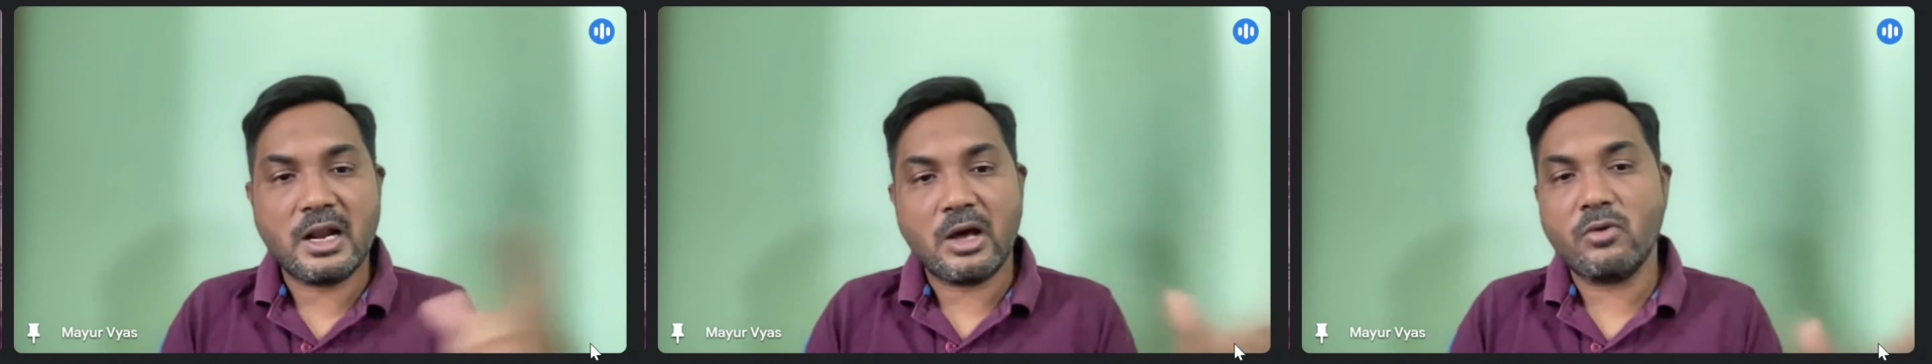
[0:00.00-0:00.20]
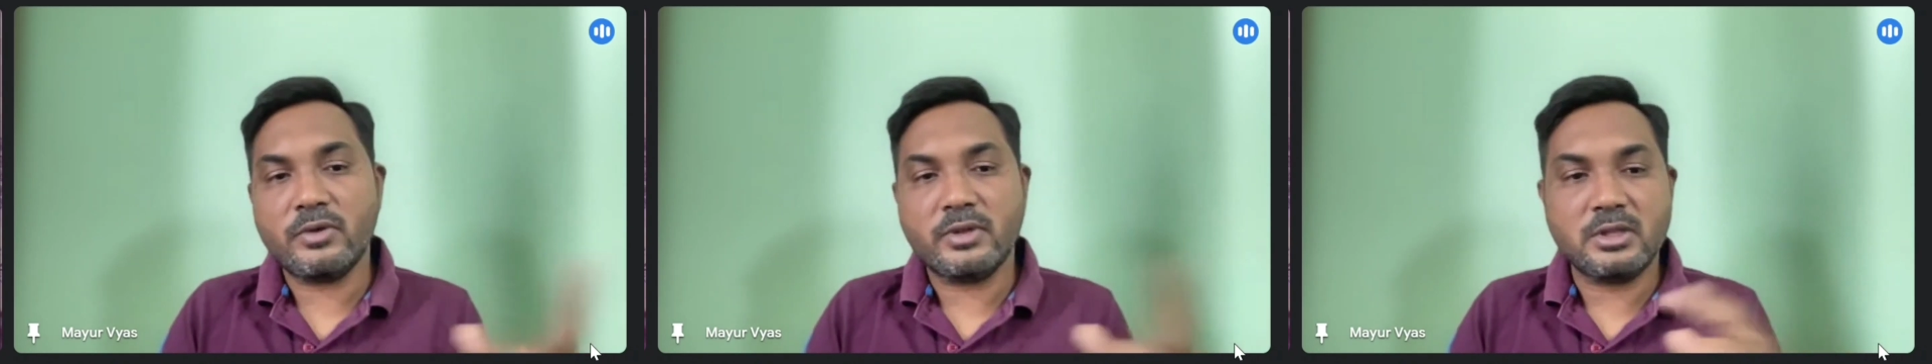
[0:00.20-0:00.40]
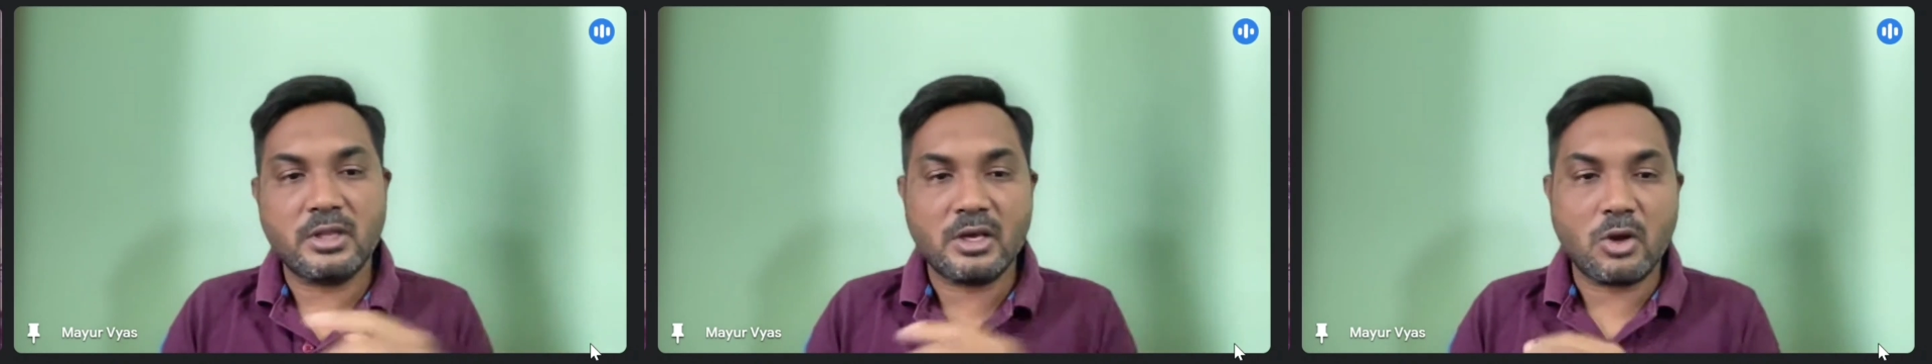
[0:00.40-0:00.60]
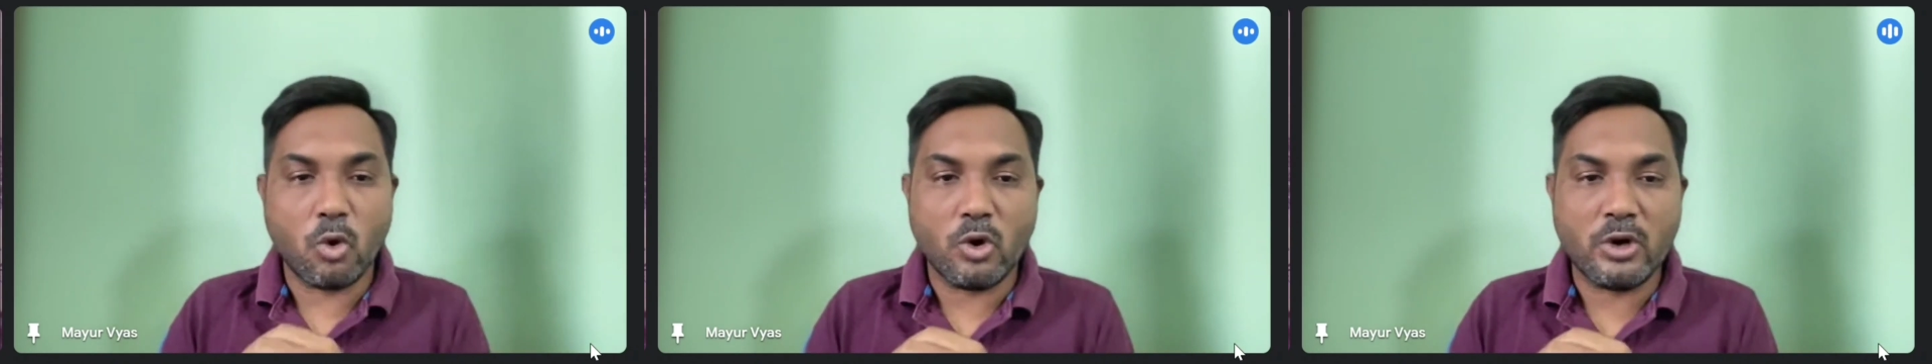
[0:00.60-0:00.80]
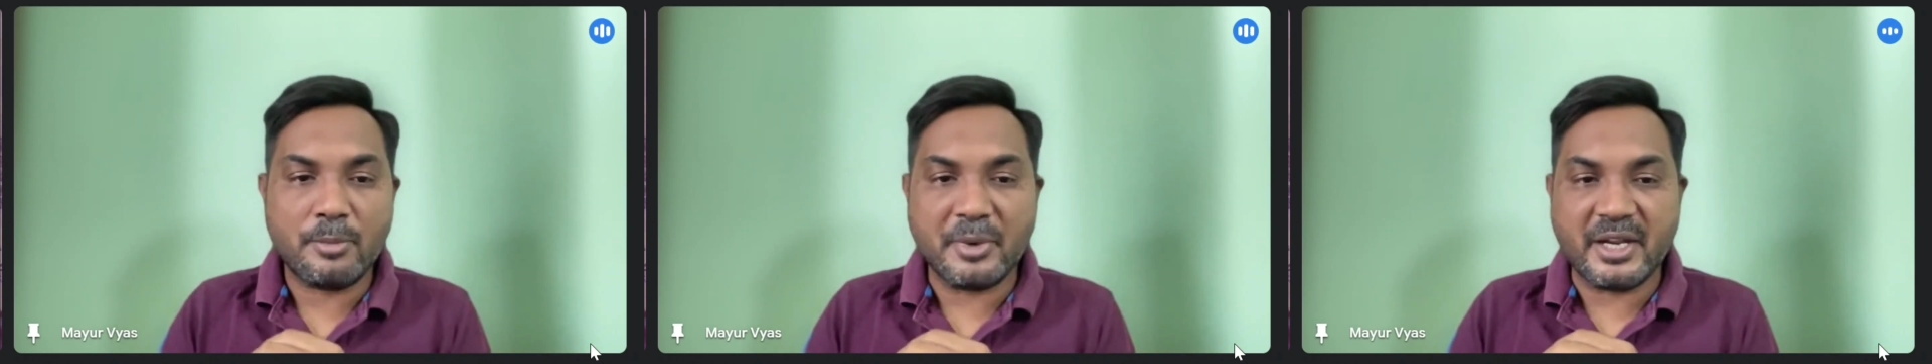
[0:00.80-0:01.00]
in the court
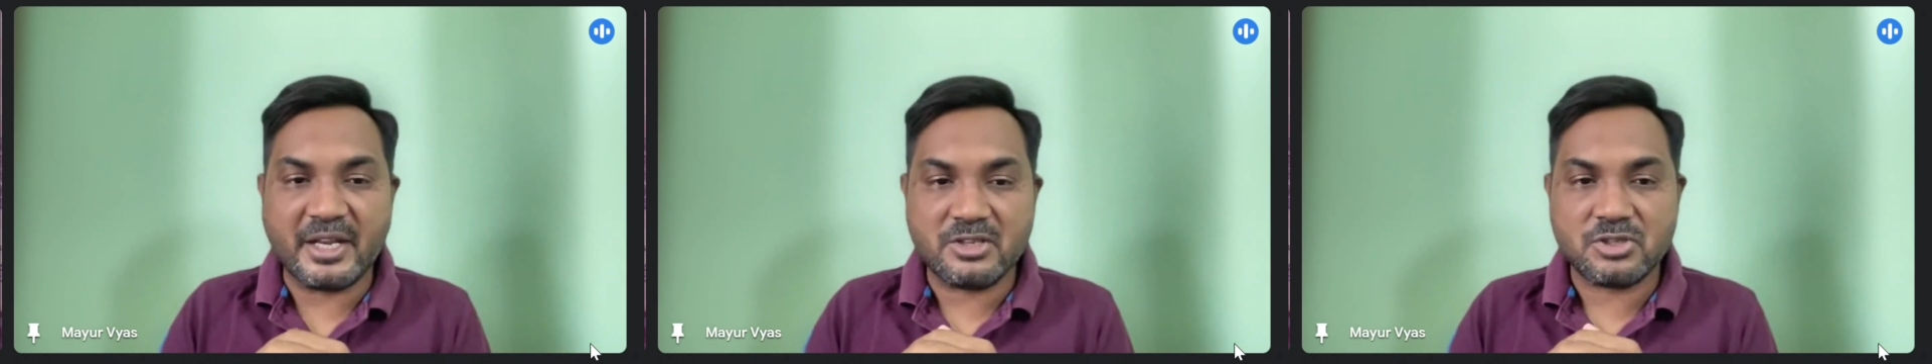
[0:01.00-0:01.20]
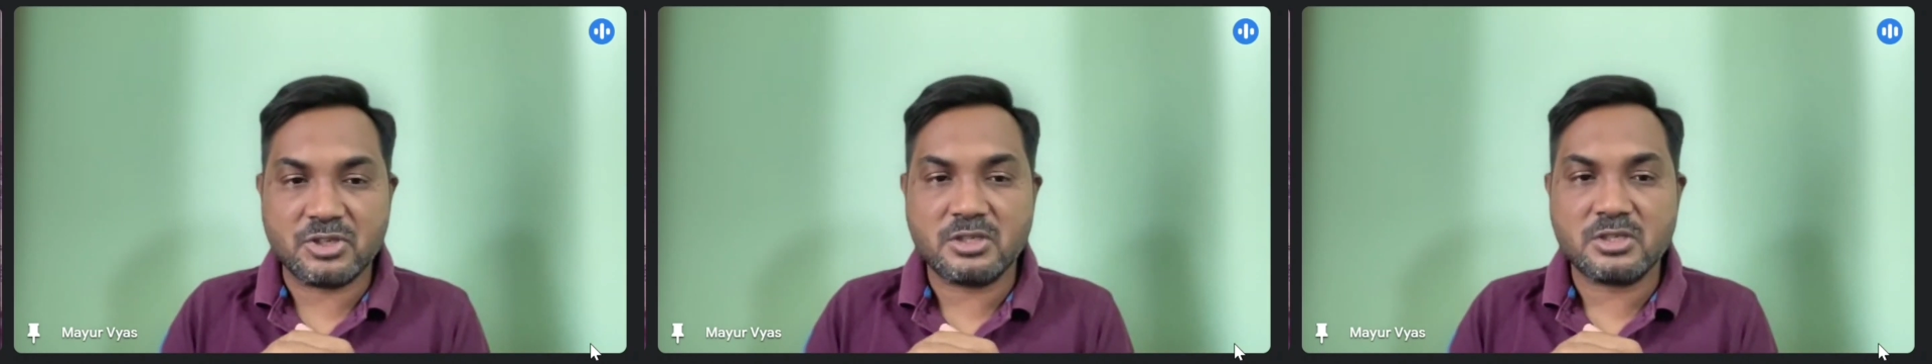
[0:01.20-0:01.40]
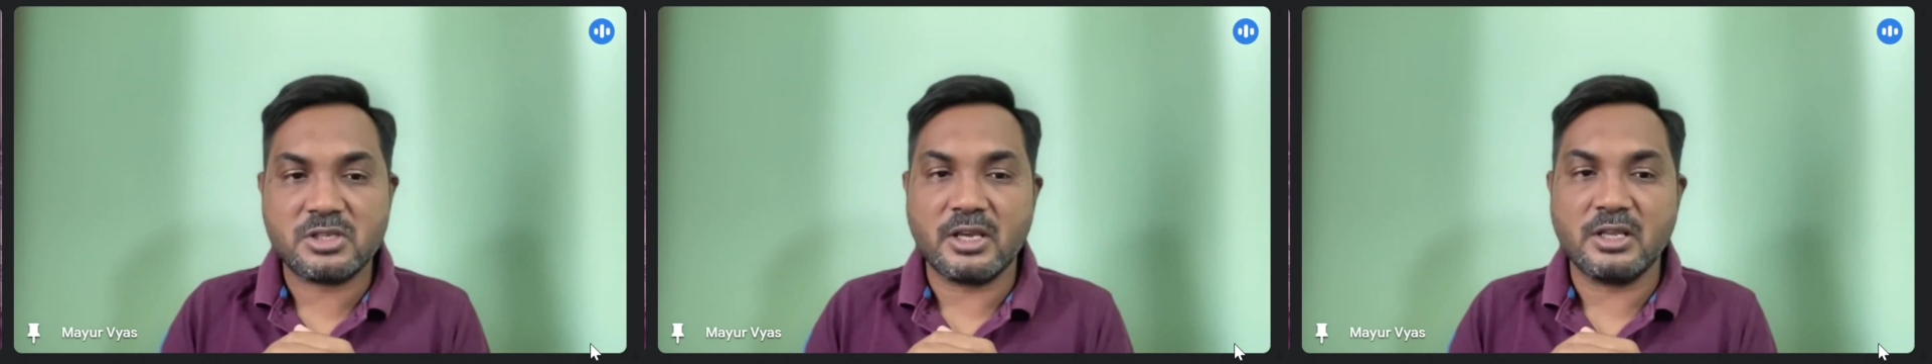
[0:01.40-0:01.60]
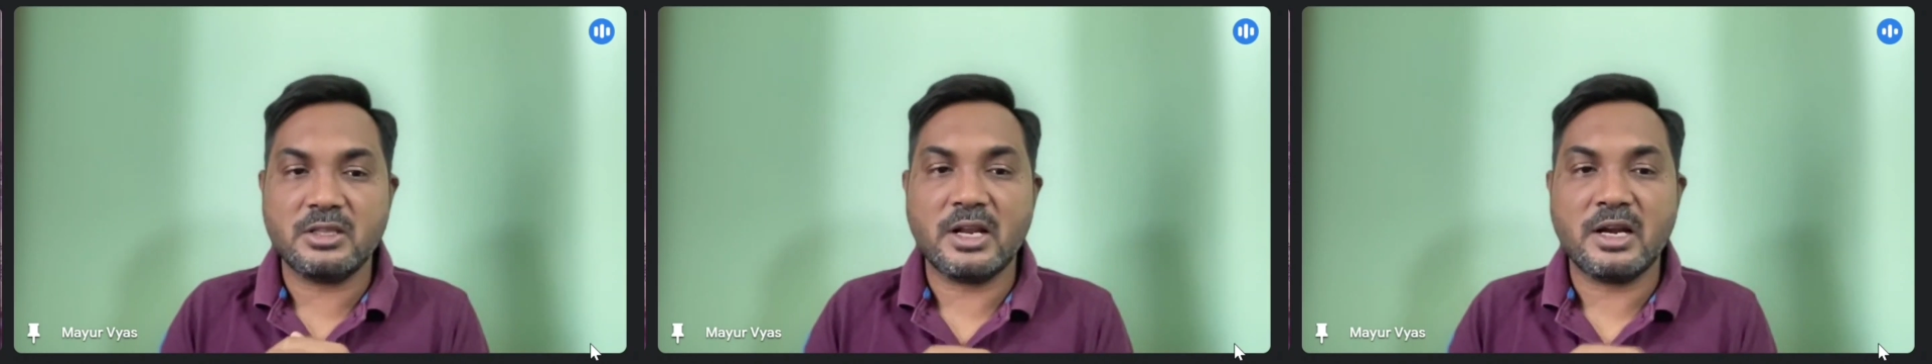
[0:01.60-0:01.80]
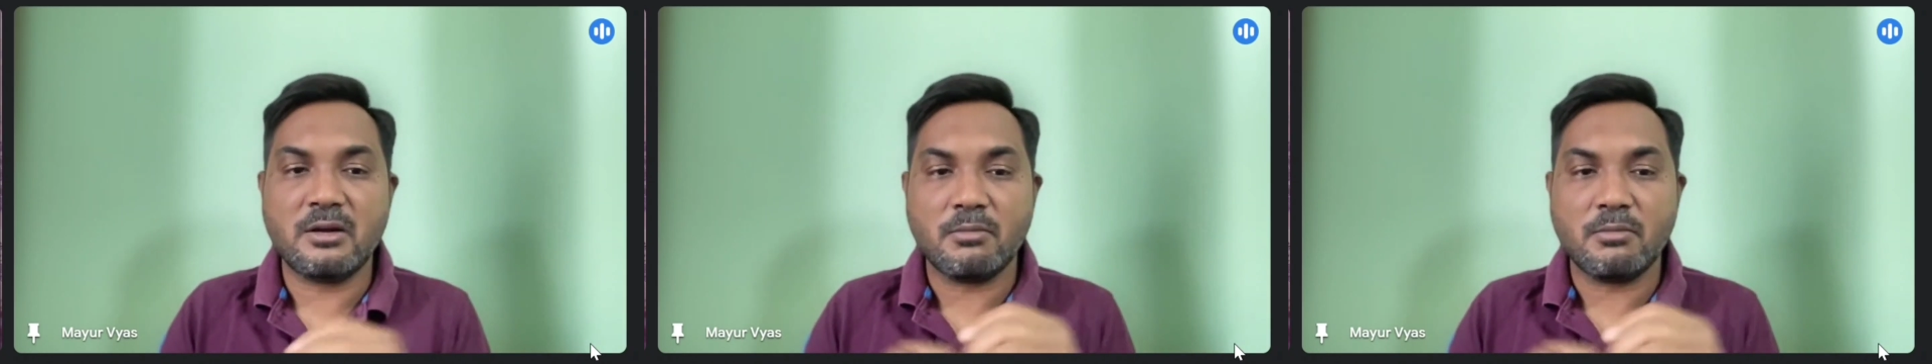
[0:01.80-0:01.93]
petition saying that